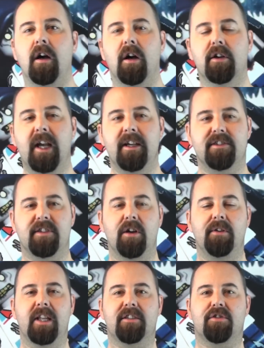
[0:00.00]
Okay, so
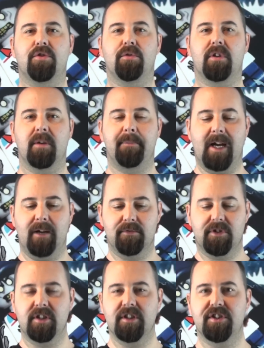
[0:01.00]
let's talk
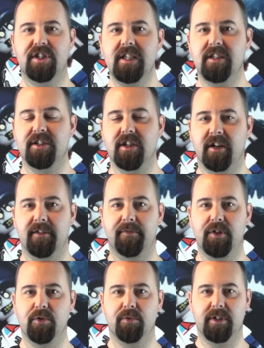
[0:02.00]
about the seat design
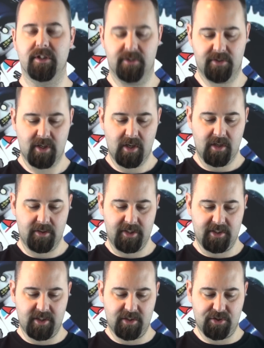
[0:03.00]
for the audience.
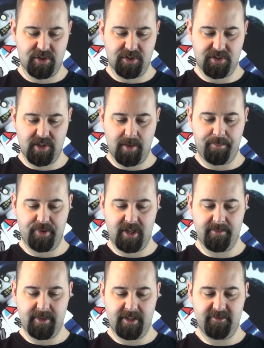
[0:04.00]
This is just a
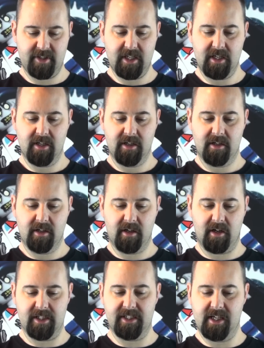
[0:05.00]
preliminary
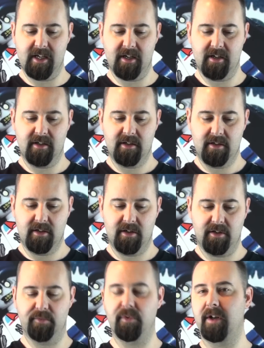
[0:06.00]
idea
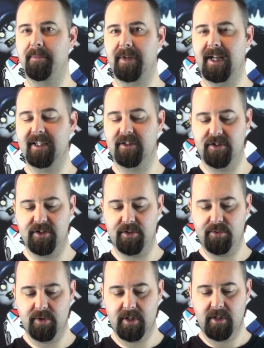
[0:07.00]
of what I'm planning to
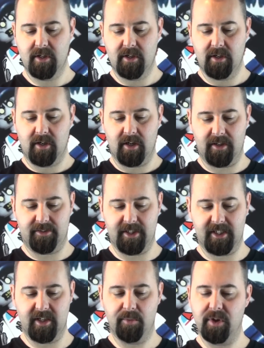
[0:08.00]
do. I
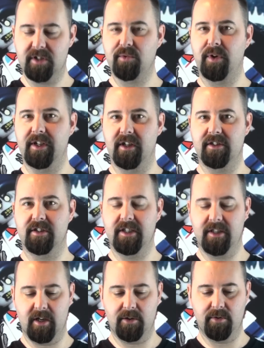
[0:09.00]
think it works quite nicely
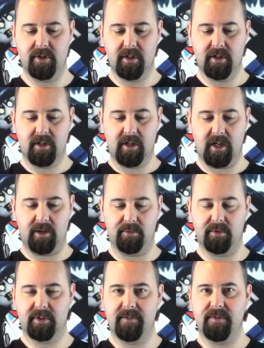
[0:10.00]
though. I
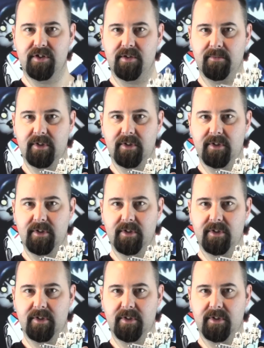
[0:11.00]
will give you some